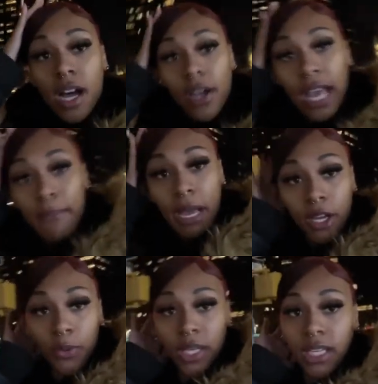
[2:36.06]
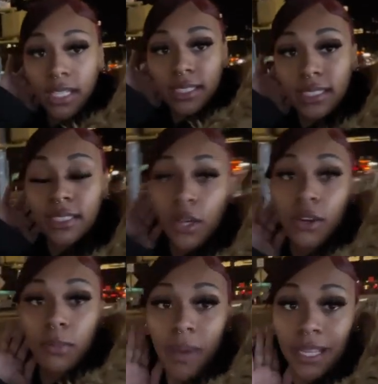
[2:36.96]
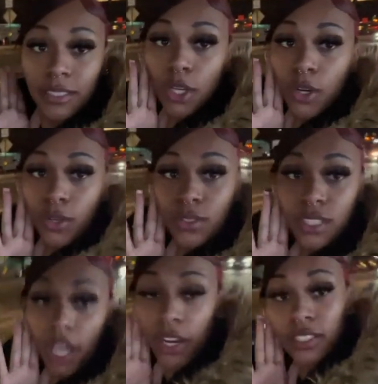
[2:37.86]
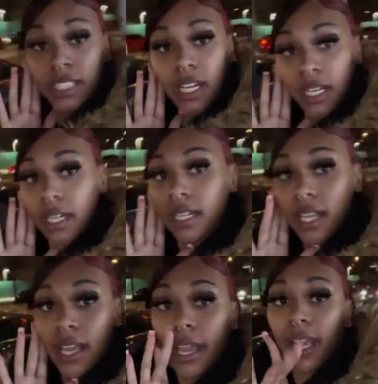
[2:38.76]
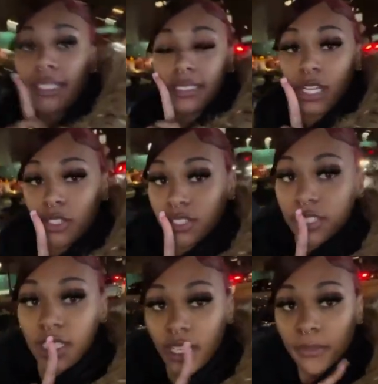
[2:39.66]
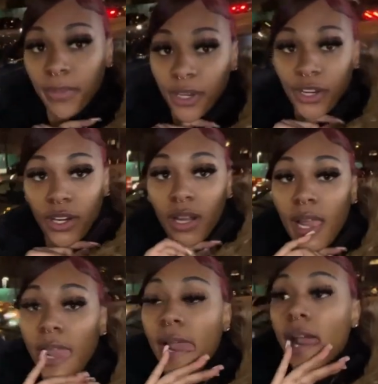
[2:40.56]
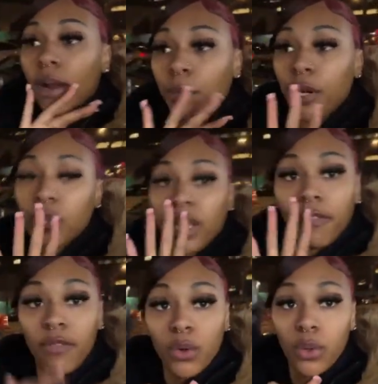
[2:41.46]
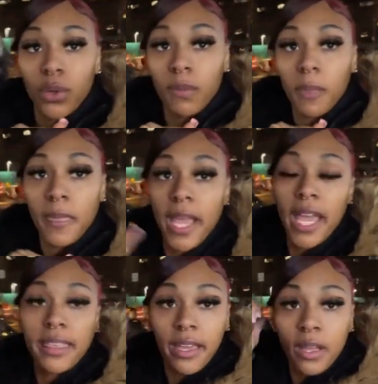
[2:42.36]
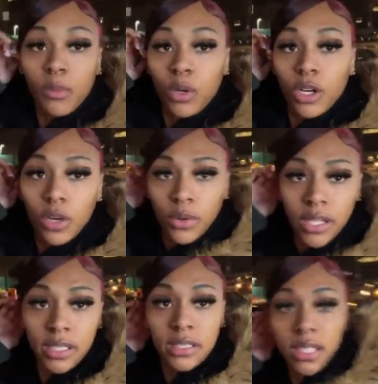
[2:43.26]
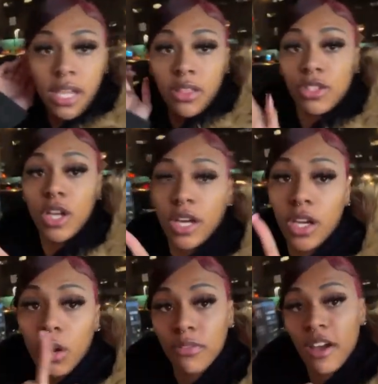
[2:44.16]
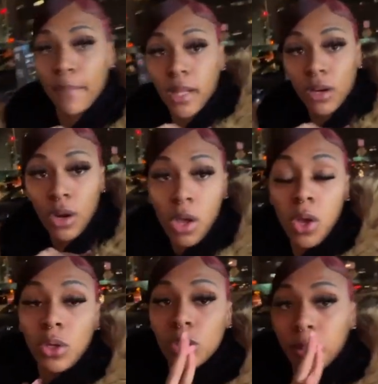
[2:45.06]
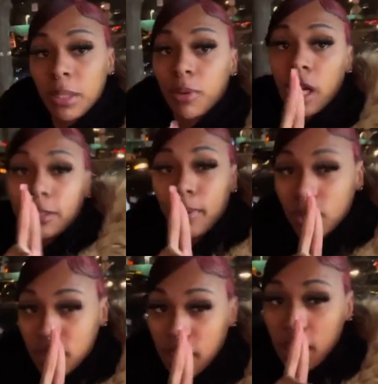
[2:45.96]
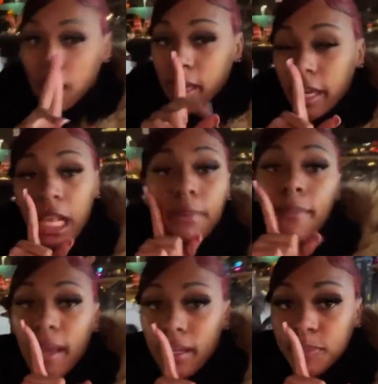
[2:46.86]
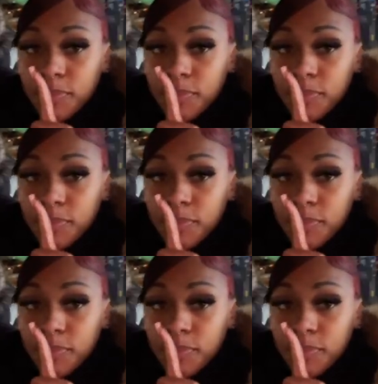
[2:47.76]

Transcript: Okay, my queen, so my toes are done, his nails are done, purr. We're going to get food, and then we're going to either Target or Five Below, so I'm gonna keep you guys posted, and I'll be back.